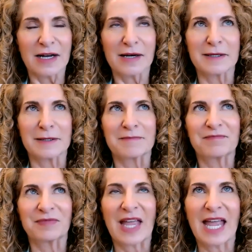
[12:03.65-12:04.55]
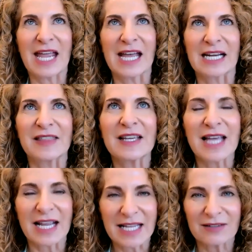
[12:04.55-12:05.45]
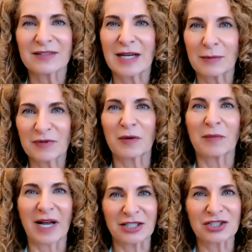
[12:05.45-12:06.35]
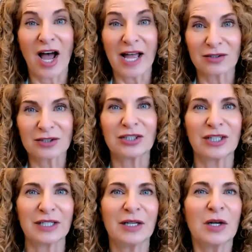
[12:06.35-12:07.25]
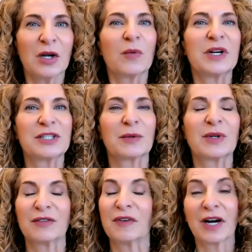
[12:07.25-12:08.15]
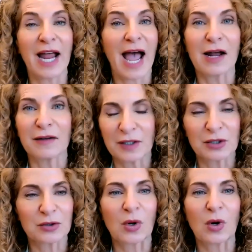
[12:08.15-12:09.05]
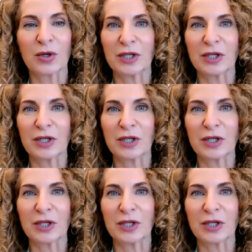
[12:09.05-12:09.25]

And I think that stemmed from my childhood, which it was very out of control.